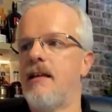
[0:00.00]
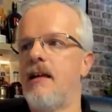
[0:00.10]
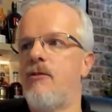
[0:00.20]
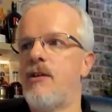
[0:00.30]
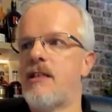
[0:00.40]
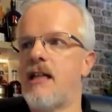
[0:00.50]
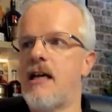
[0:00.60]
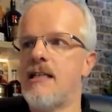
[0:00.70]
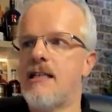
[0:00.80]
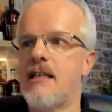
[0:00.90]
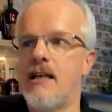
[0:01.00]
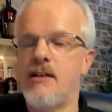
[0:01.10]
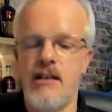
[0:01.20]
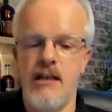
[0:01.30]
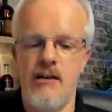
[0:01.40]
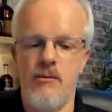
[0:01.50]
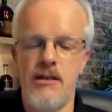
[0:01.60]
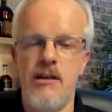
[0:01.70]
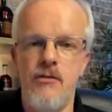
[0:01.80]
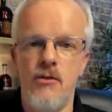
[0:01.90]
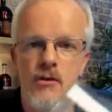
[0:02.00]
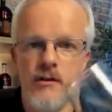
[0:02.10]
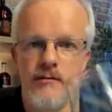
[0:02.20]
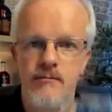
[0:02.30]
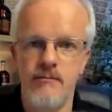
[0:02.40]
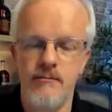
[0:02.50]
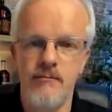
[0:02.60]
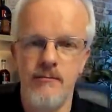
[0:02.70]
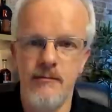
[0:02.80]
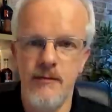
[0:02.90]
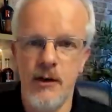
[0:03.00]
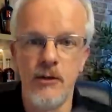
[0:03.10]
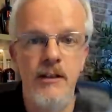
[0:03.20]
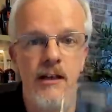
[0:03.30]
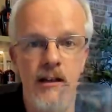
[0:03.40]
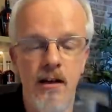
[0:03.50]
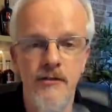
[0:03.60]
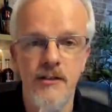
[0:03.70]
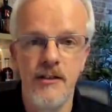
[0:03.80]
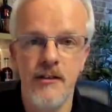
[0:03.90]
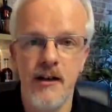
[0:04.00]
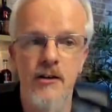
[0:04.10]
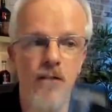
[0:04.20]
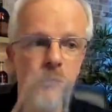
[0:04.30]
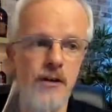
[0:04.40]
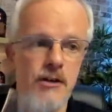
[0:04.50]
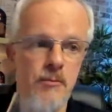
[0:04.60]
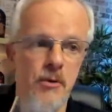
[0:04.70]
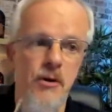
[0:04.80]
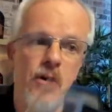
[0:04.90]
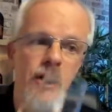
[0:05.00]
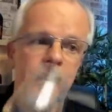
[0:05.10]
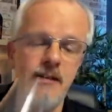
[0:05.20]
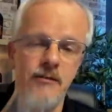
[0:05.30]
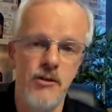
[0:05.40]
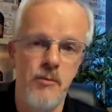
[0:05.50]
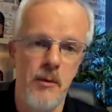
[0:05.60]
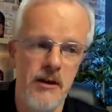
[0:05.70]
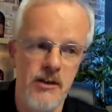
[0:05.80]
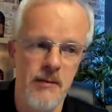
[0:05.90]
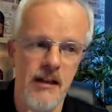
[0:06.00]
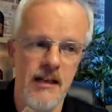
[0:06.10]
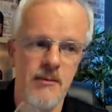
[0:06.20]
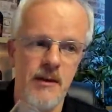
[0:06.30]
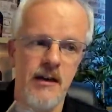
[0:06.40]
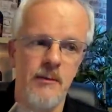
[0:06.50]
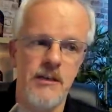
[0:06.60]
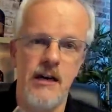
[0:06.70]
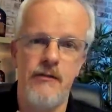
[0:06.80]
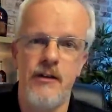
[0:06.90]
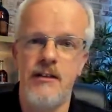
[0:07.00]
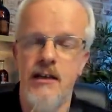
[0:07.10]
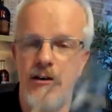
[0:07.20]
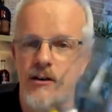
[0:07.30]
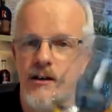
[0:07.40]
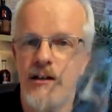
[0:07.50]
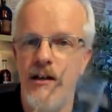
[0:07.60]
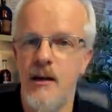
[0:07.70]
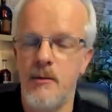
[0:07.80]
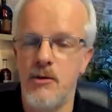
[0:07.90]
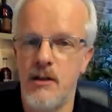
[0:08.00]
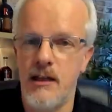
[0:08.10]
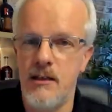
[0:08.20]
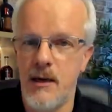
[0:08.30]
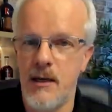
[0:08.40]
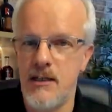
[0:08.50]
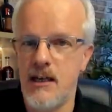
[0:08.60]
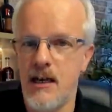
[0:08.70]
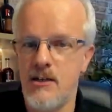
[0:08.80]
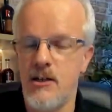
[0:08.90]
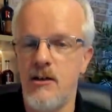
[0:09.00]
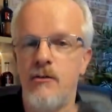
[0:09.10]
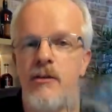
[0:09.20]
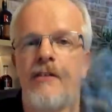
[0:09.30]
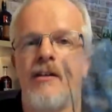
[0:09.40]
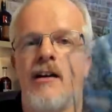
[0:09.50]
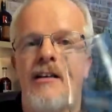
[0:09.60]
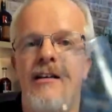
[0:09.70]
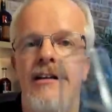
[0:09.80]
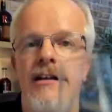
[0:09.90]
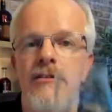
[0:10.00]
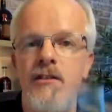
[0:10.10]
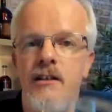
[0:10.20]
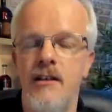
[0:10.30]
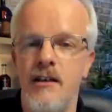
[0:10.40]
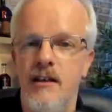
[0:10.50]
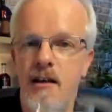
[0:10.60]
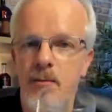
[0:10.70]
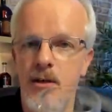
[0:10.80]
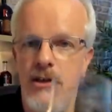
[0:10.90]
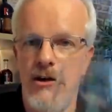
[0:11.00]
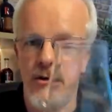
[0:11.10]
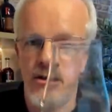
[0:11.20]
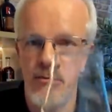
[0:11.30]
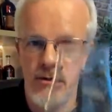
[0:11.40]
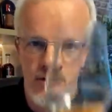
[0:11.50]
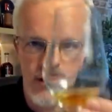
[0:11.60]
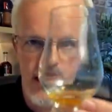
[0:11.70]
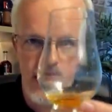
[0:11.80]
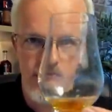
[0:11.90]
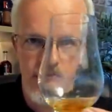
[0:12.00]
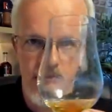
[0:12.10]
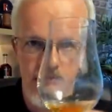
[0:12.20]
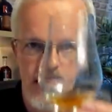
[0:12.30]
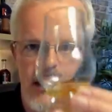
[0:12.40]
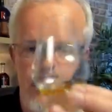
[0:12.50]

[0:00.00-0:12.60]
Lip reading: I'll raise a glass and I'll say, whisky folk, you're all dearly loved. Thank you all for your support. Hoyt, you've just bought me a dram at the last minute. It was great fun tonight, Hoyt. I'm so glad you managed to catch it. You're all very, very dearly loved and I appreciate all your support. Slán te bhfuil, see you